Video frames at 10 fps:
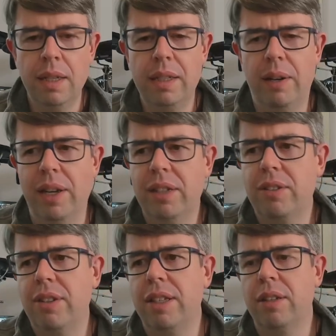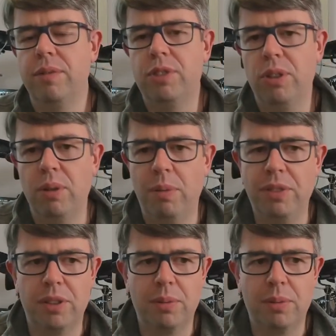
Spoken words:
Now, I could think of two obvious